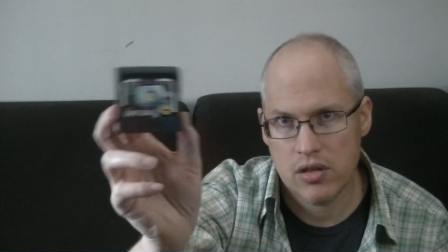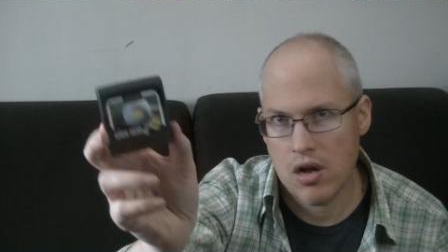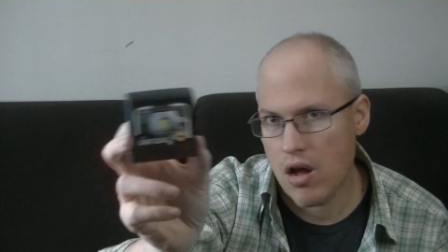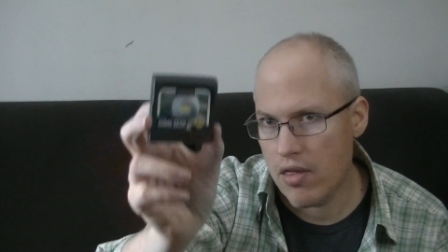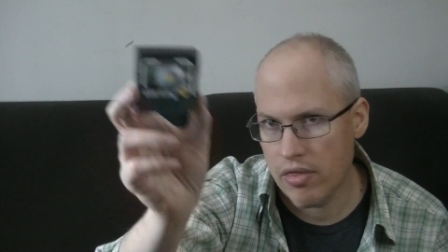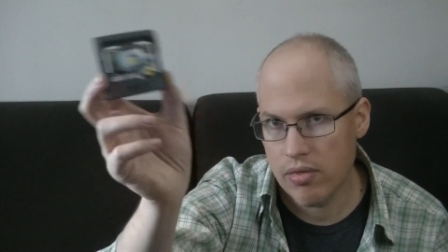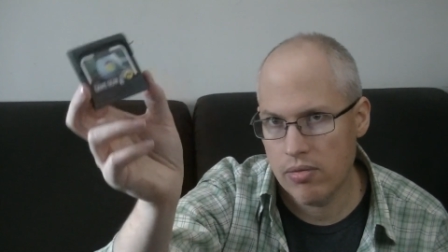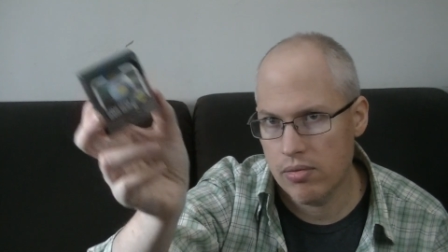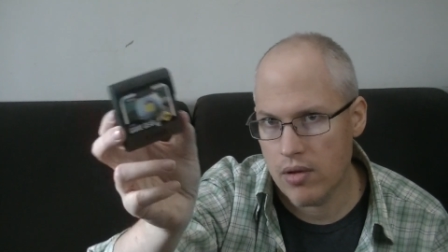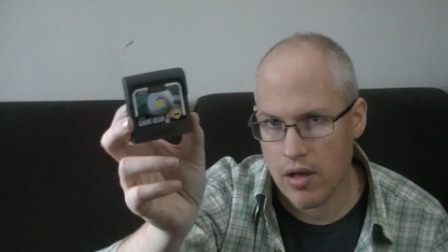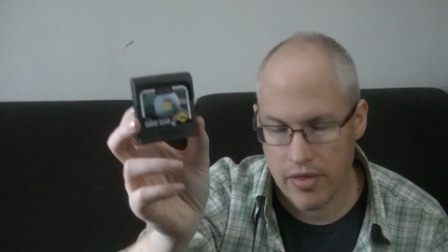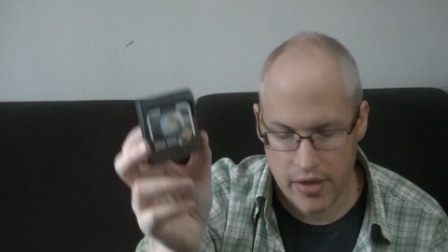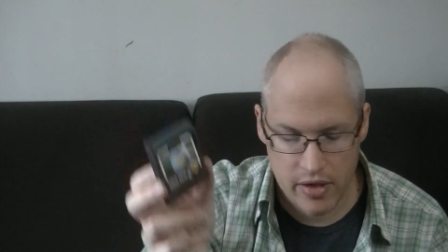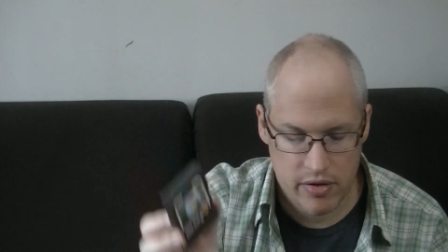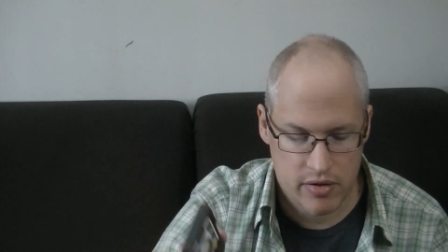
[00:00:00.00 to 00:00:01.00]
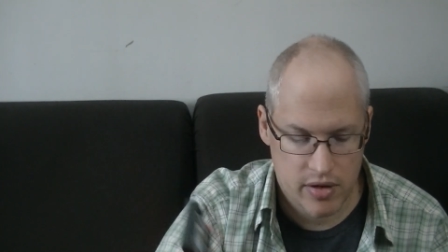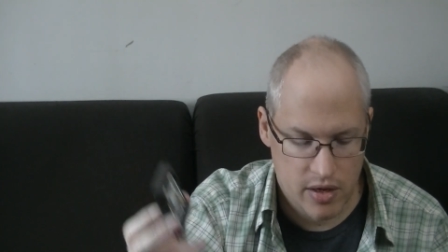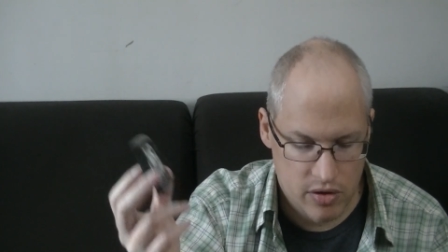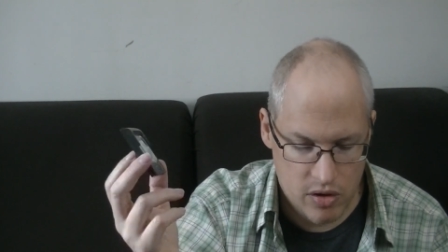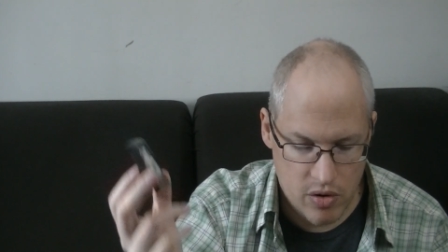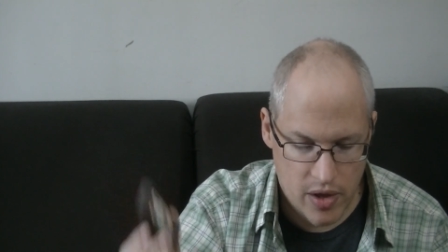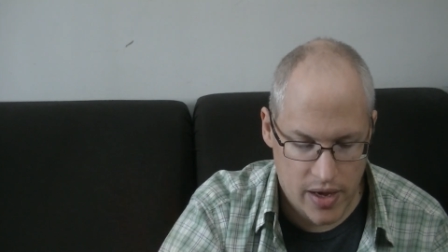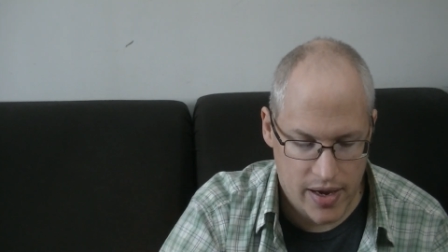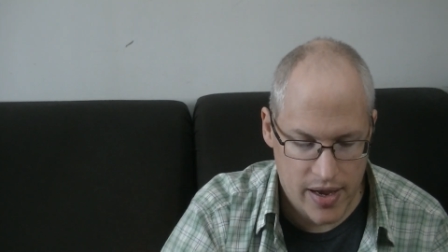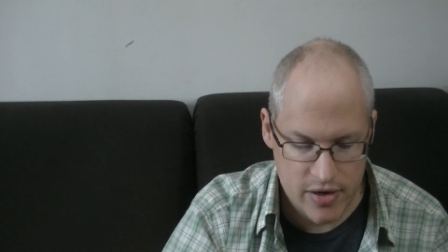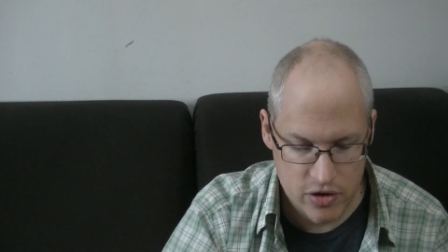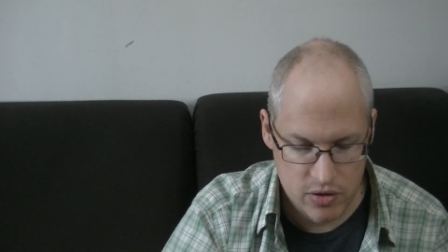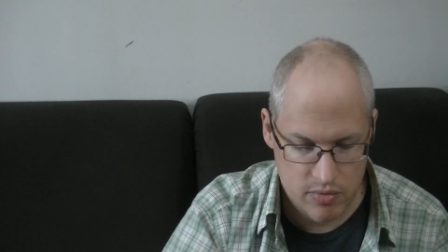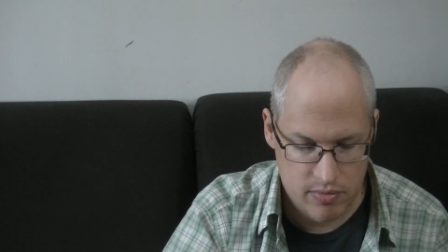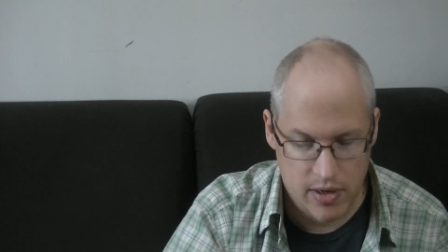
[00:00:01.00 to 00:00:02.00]
on this, and so like I
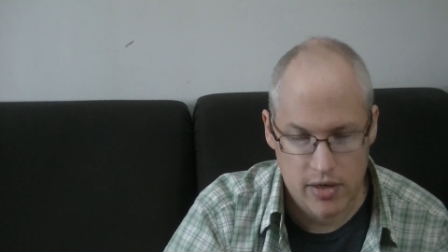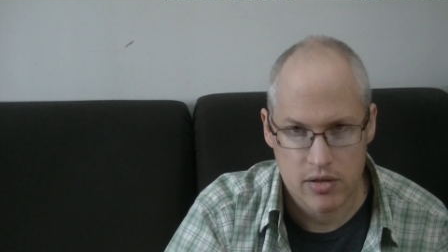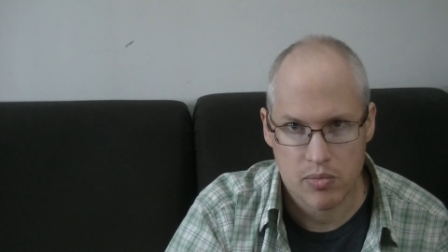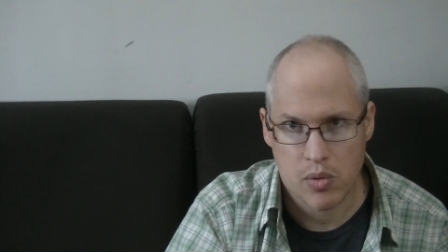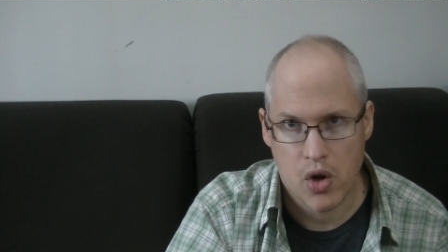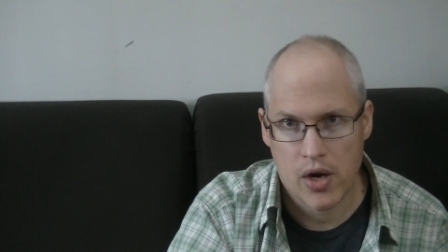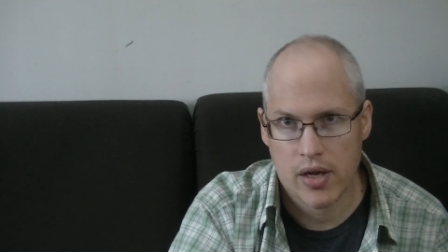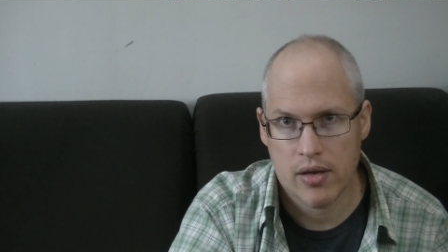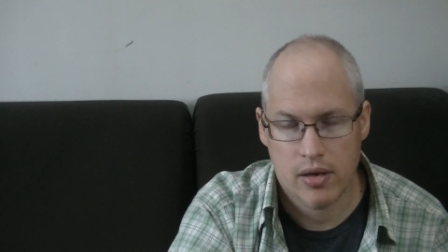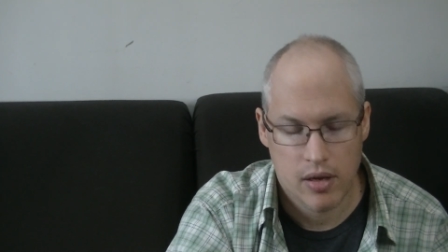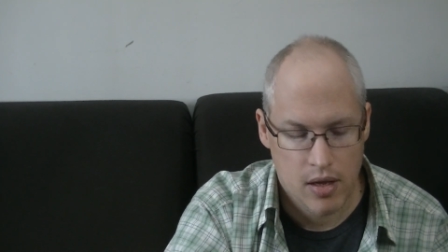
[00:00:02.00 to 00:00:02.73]
just bought it.